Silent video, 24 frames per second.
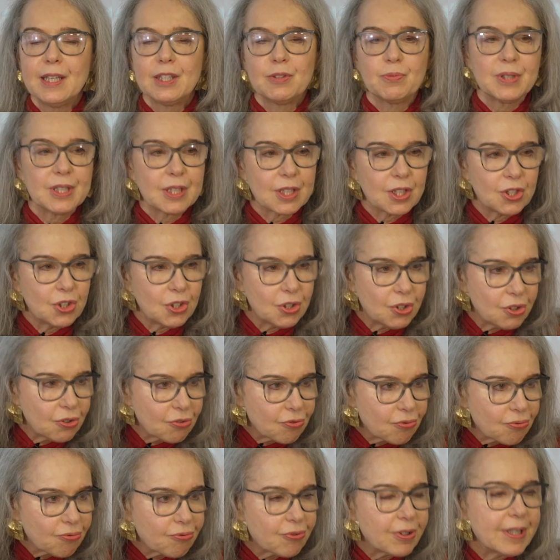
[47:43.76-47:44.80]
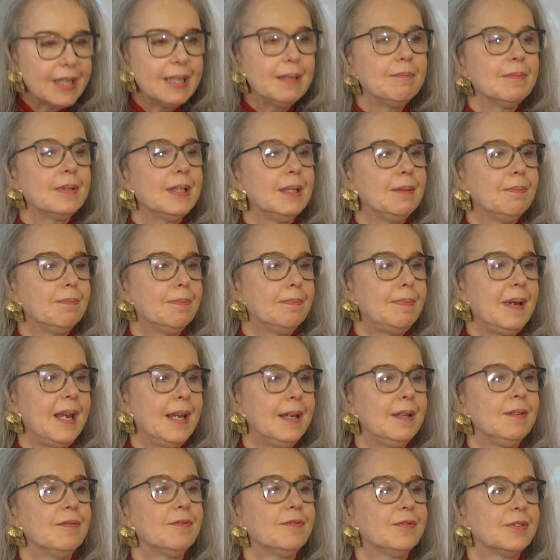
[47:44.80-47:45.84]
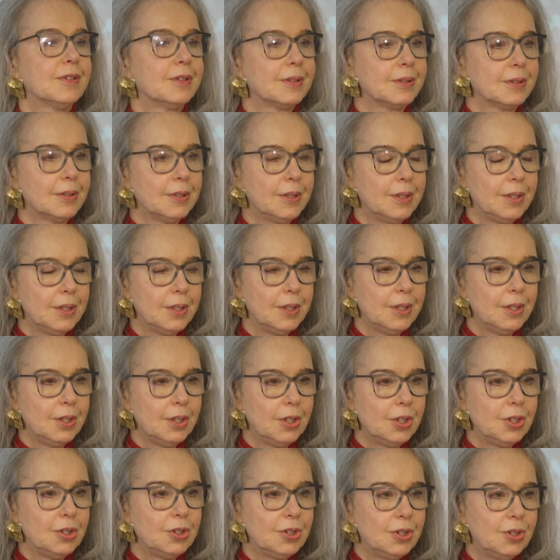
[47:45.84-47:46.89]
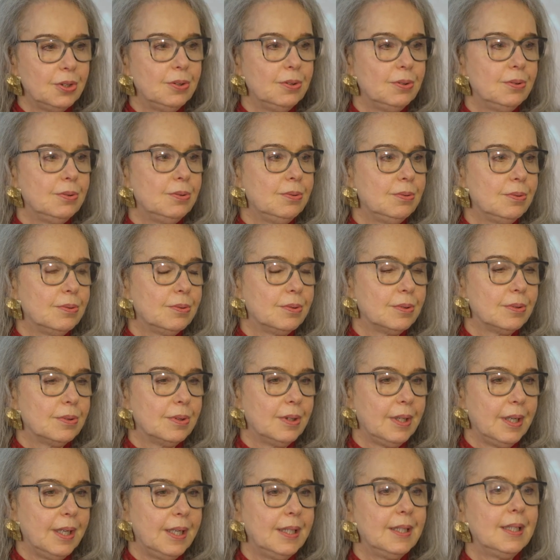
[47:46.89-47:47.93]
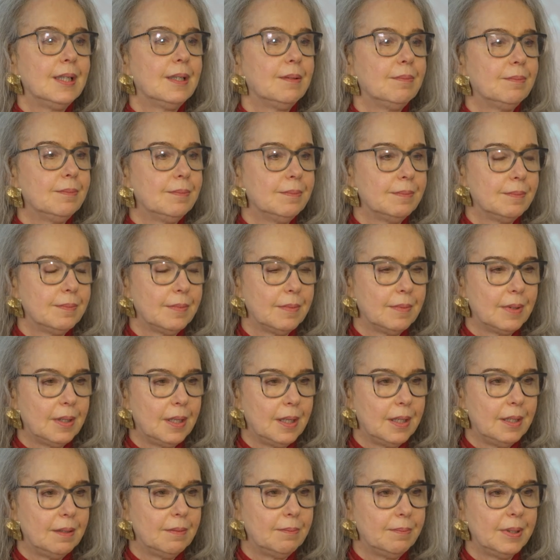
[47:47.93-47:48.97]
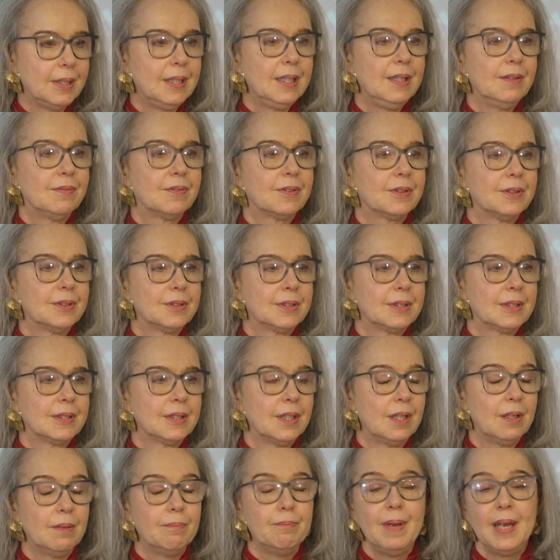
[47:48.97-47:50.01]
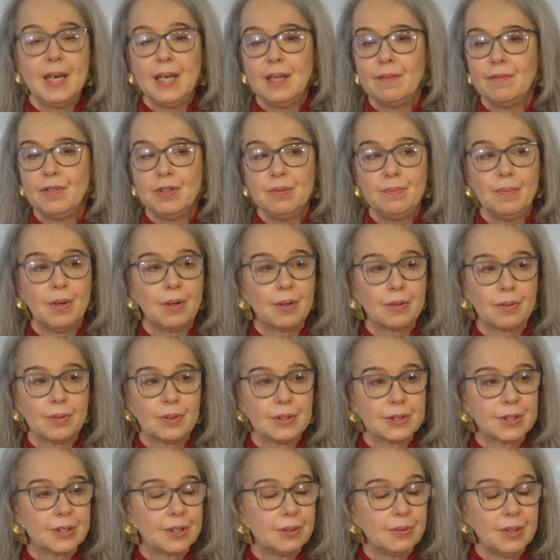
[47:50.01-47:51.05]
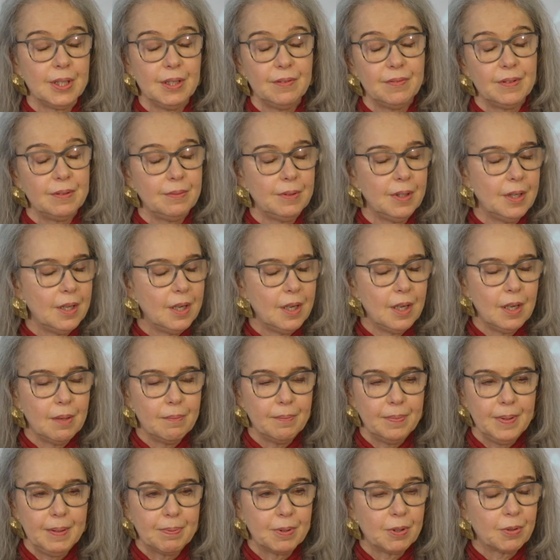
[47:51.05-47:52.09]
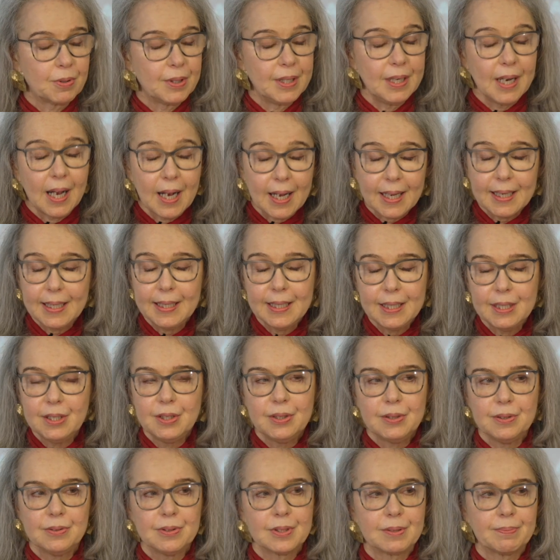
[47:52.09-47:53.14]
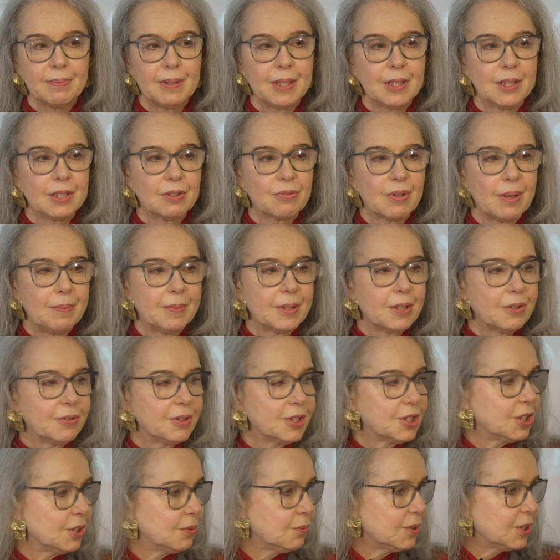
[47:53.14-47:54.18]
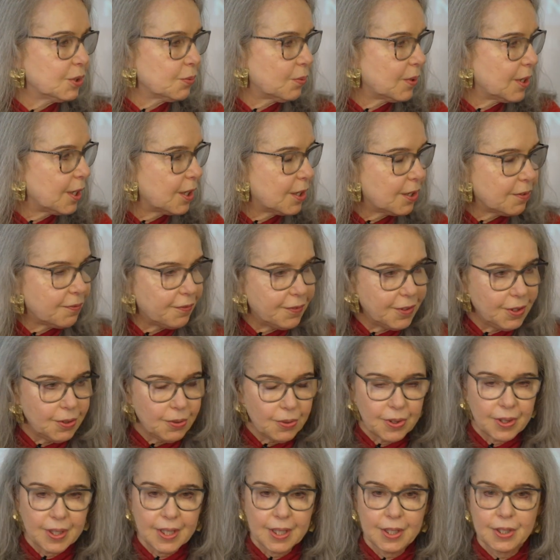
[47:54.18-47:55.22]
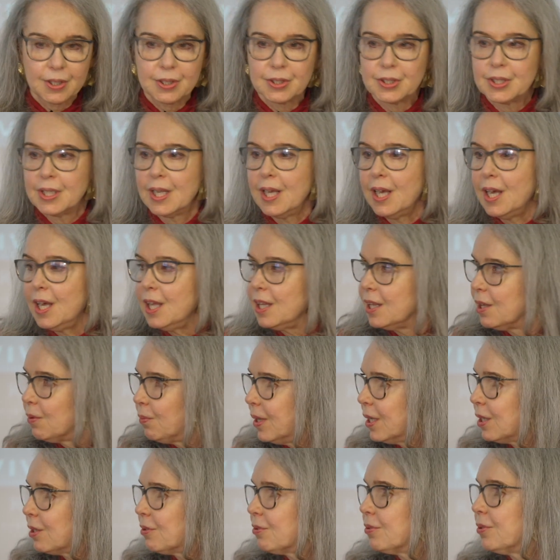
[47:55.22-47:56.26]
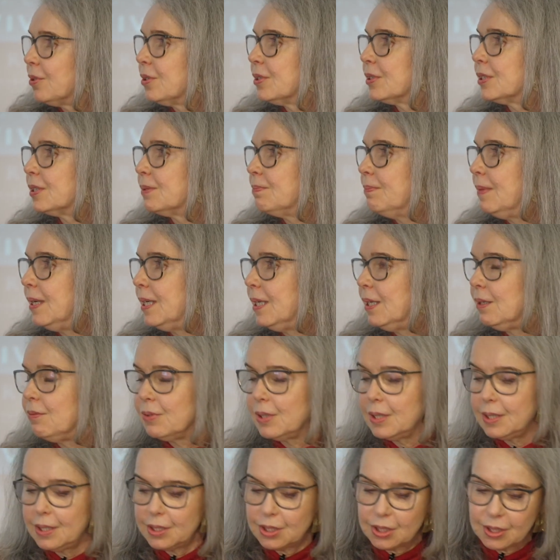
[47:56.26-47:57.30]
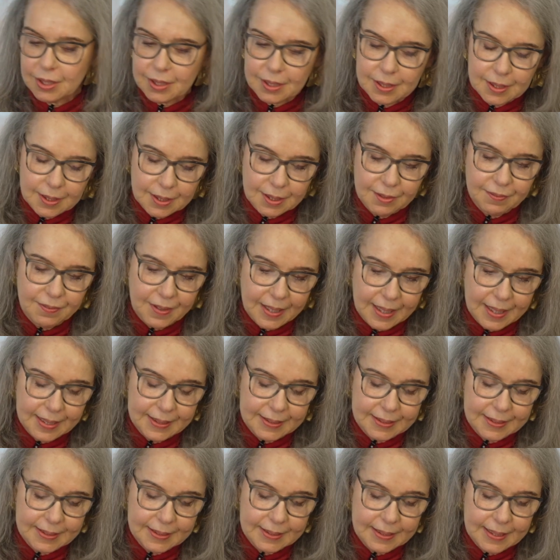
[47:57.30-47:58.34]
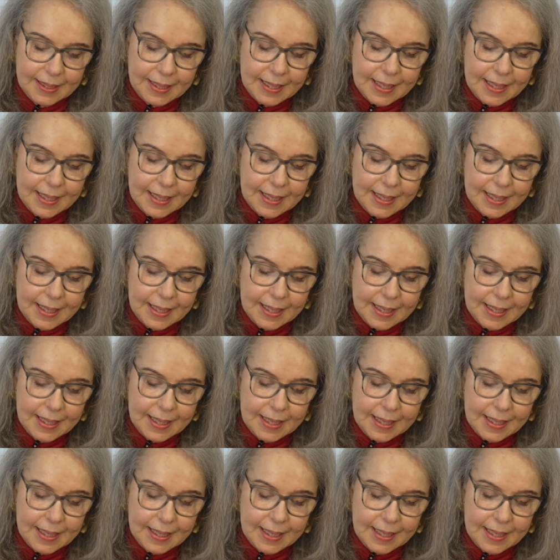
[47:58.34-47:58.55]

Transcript: was extremely painful to Indian believers, many of whom are also even people who are non-Hindus, because Ramakrishna was one of the few thinkers that went across many religious divides.